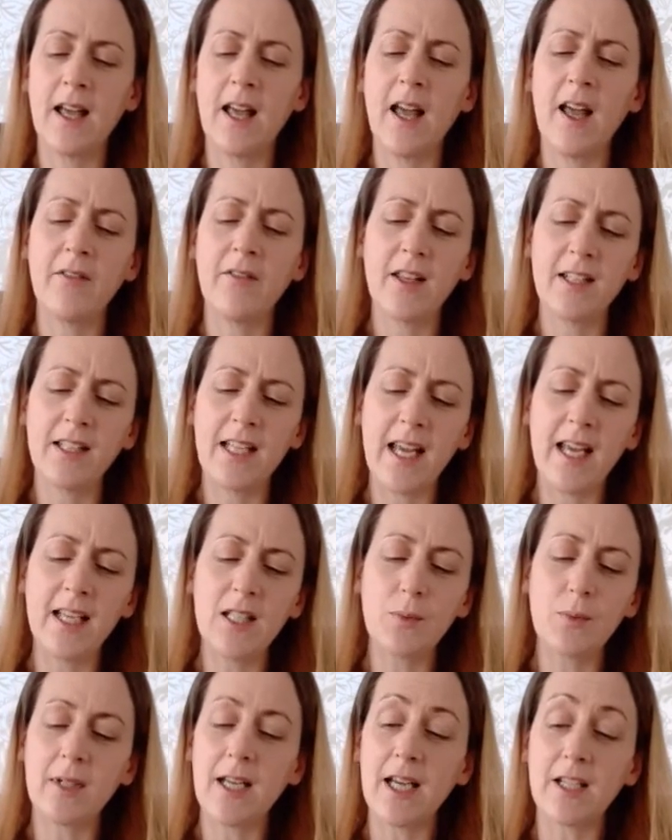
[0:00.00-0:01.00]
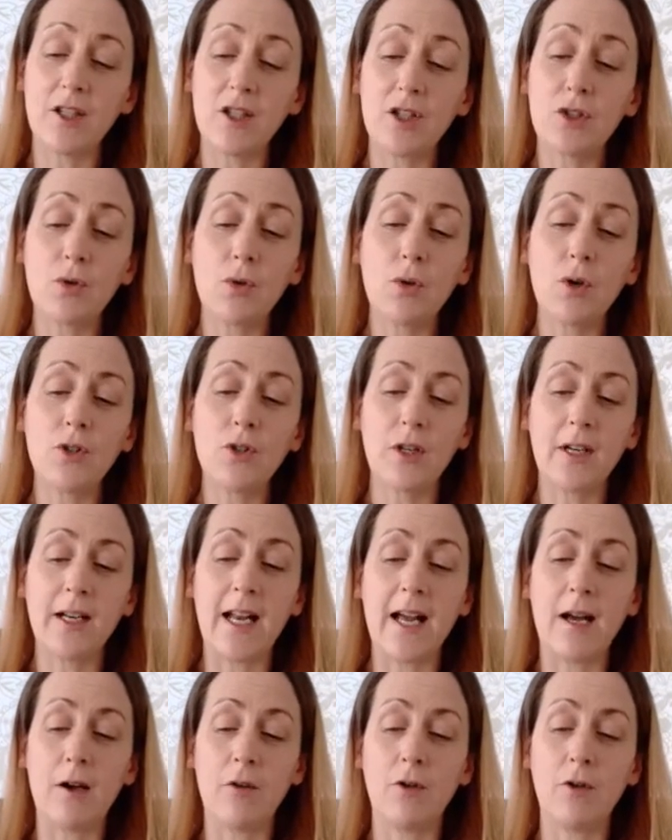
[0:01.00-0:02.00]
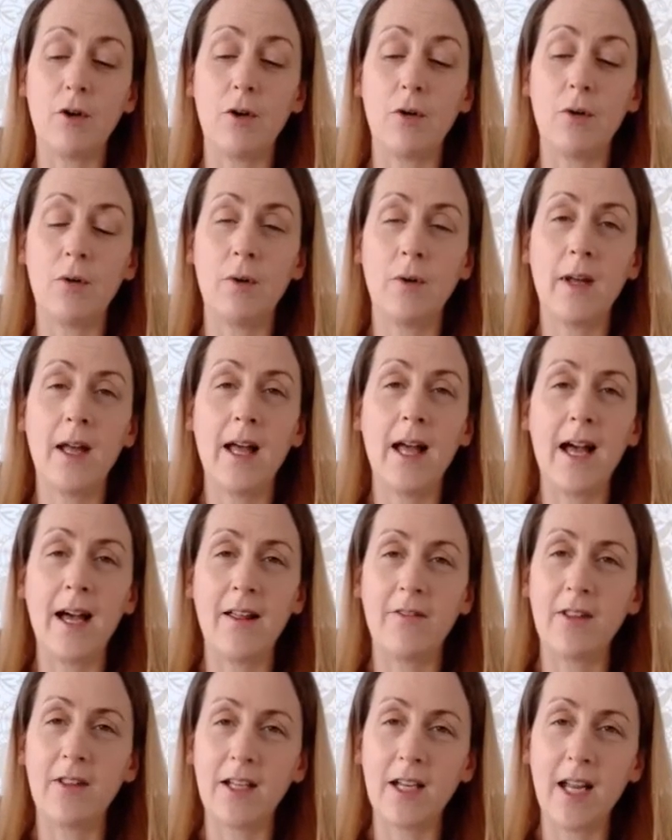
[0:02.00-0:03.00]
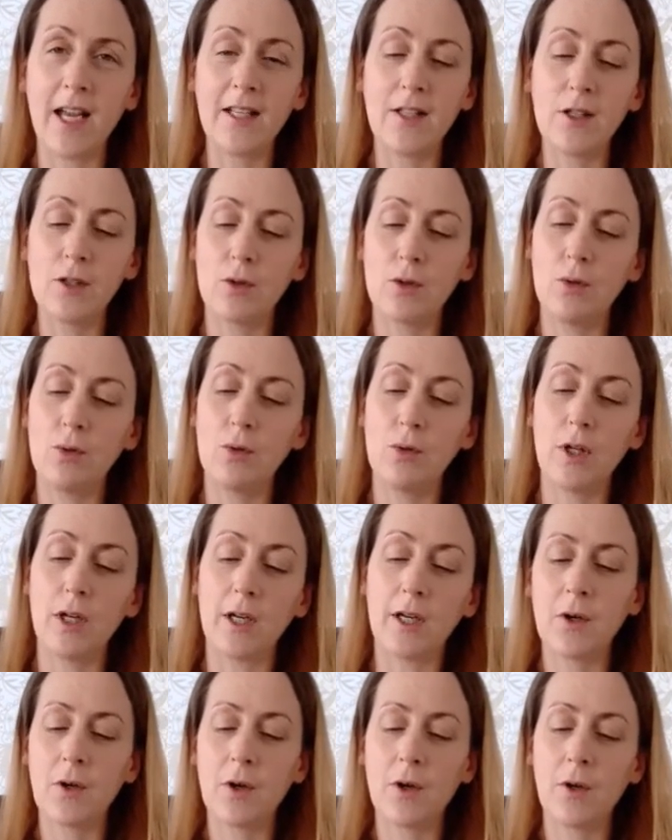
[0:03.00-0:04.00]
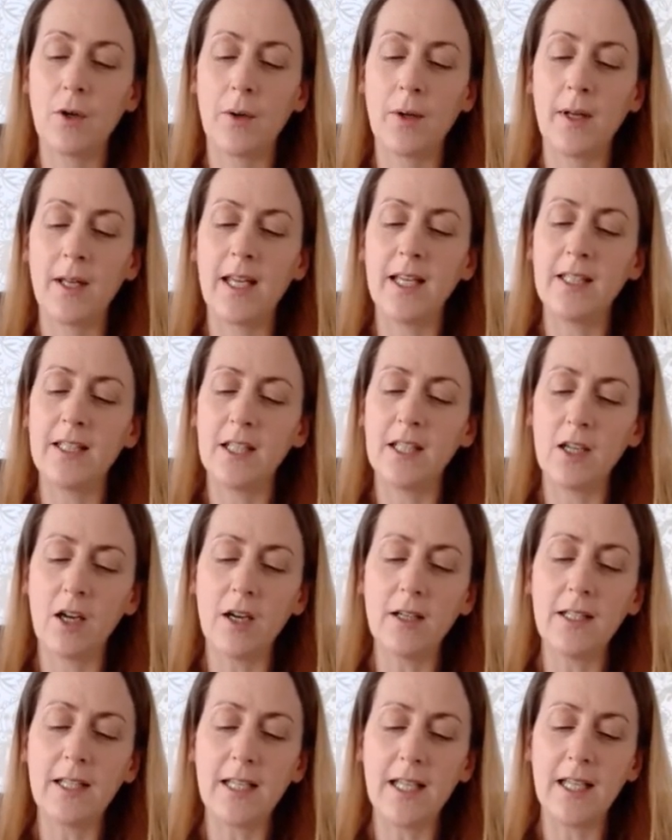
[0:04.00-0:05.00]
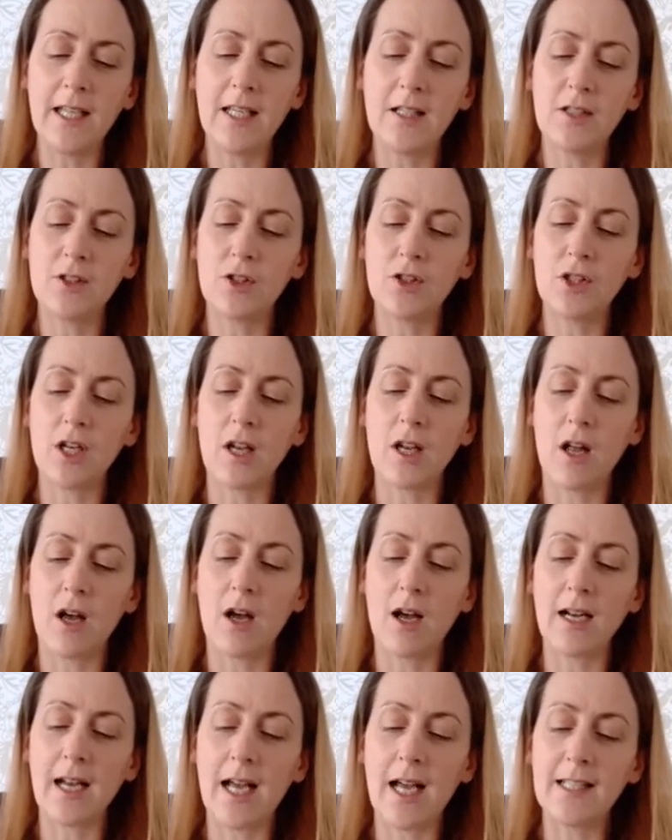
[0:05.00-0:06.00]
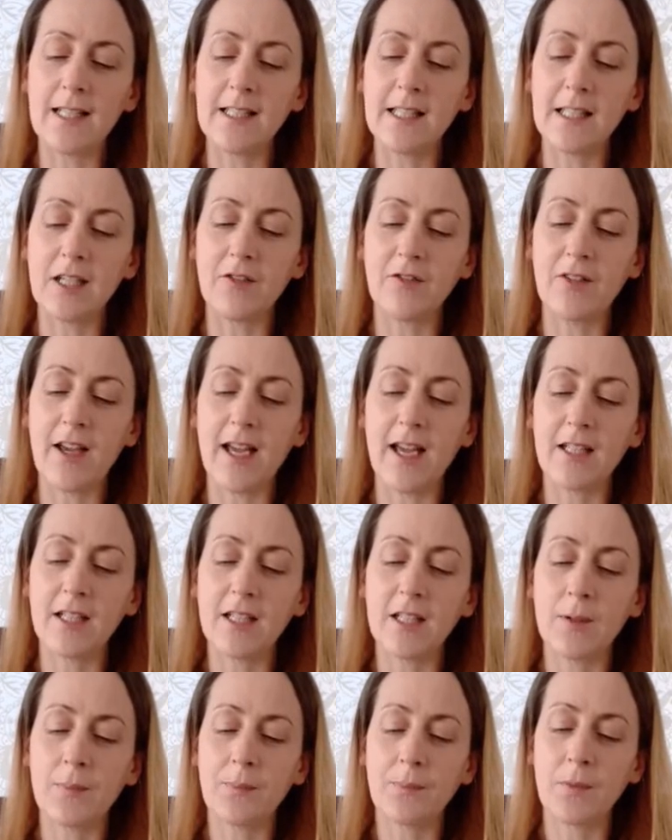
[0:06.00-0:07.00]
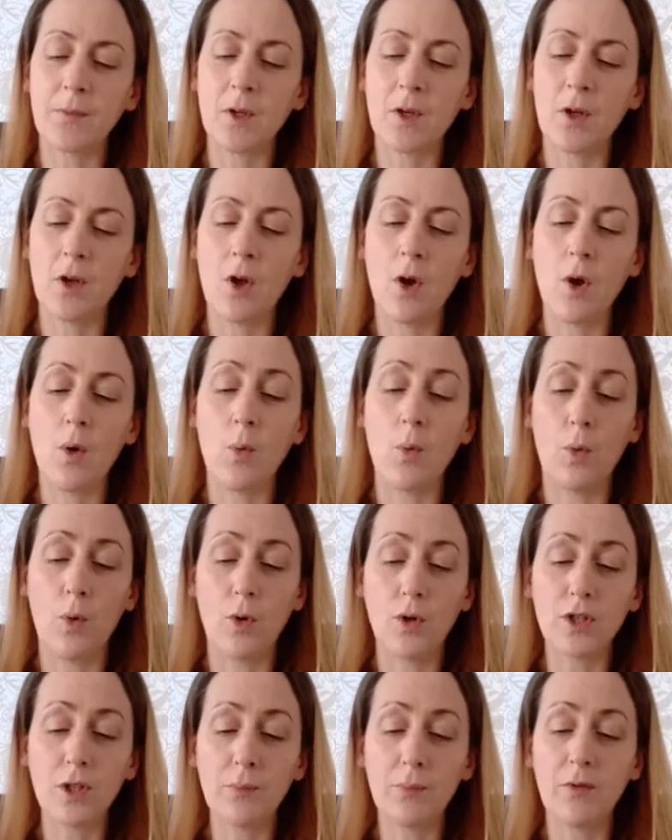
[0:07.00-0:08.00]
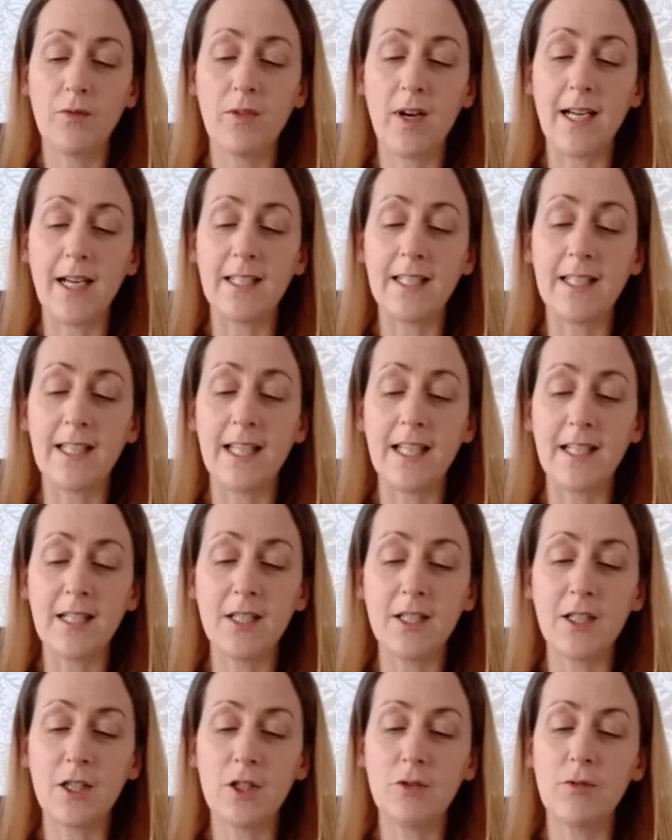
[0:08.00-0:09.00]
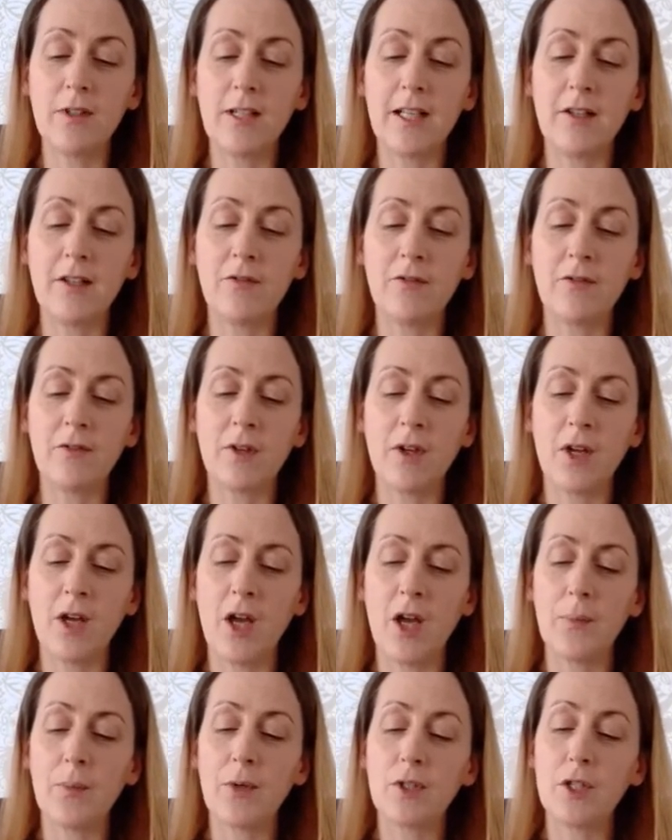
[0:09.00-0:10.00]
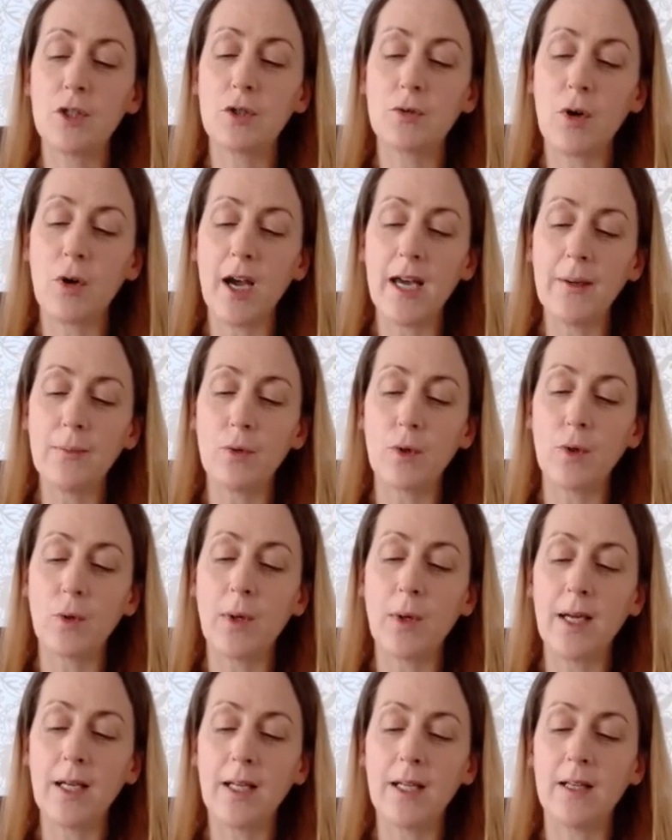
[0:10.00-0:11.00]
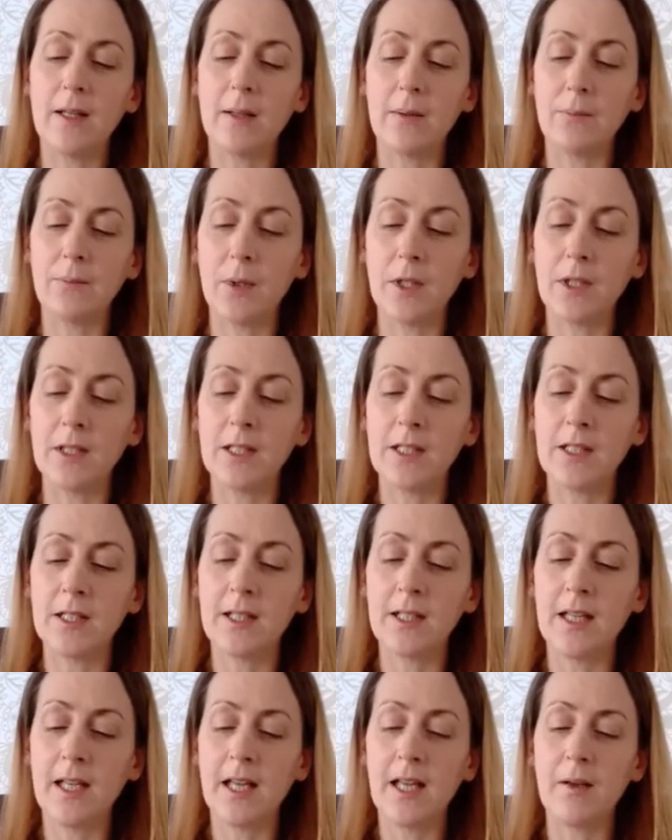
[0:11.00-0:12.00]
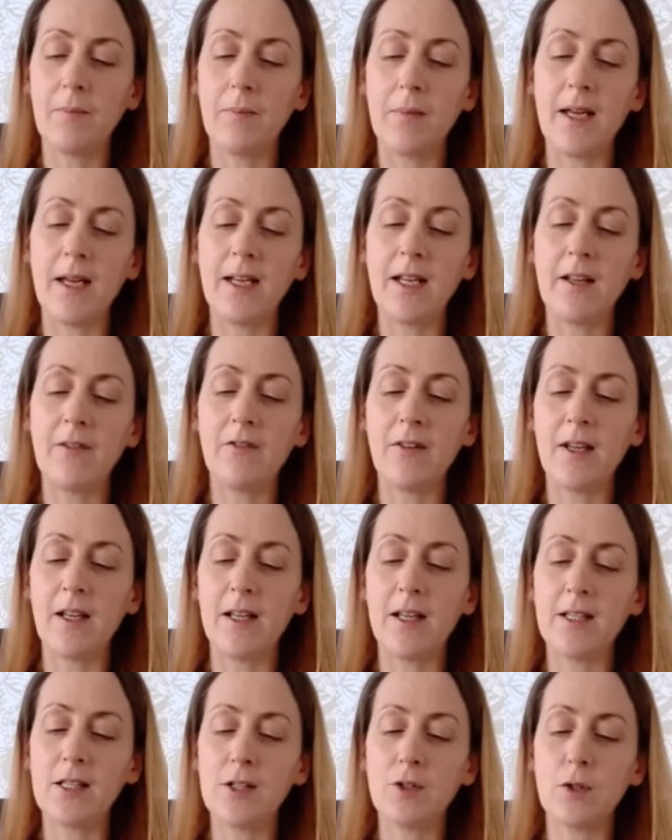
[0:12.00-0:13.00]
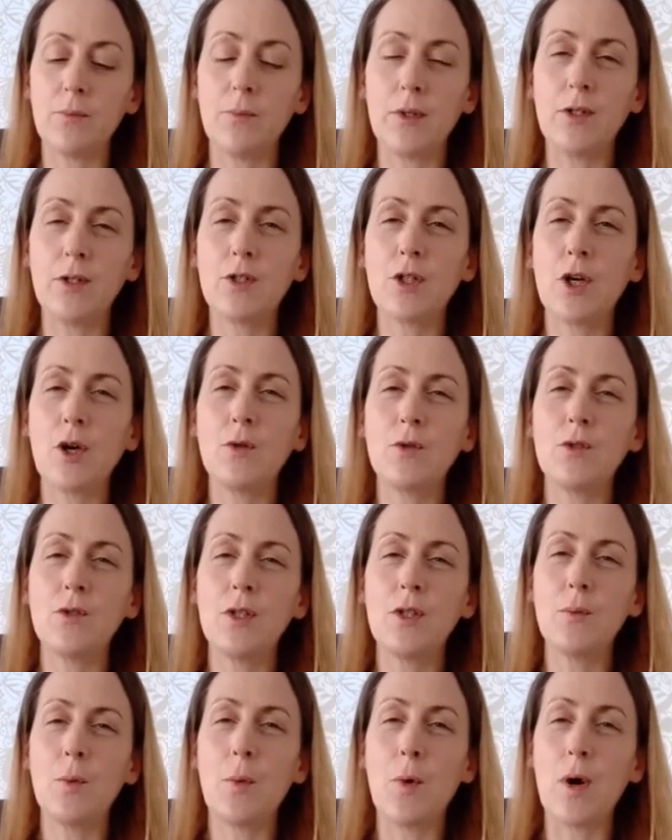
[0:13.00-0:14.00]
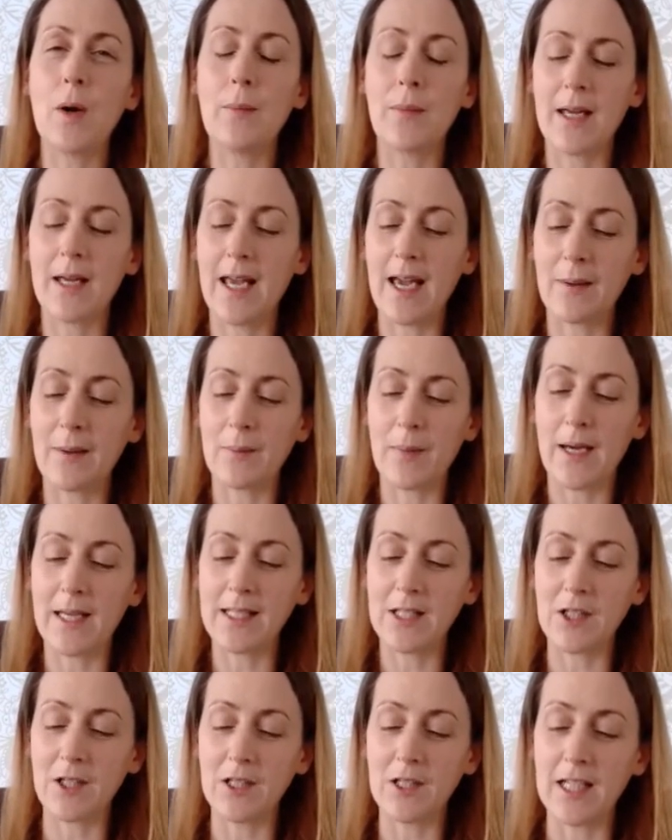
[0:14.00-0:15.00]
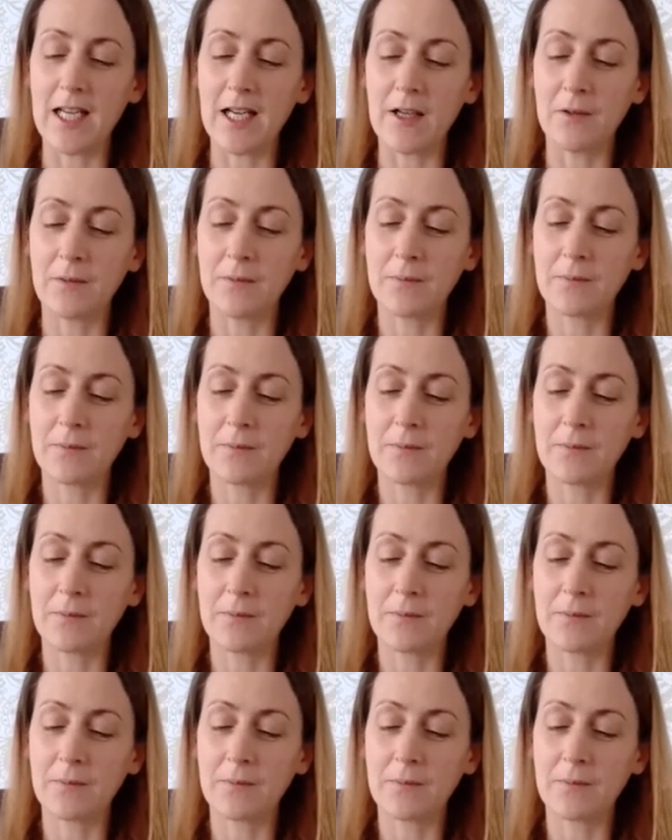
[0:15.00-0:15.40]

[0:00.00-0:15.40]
The days were getting shorter now, though, and the nights cooler. He did not need such a long-lasting effect. Water provided instant relief, but it dried more quickly than mud, meaning Felix could be toasty warm again by sundown.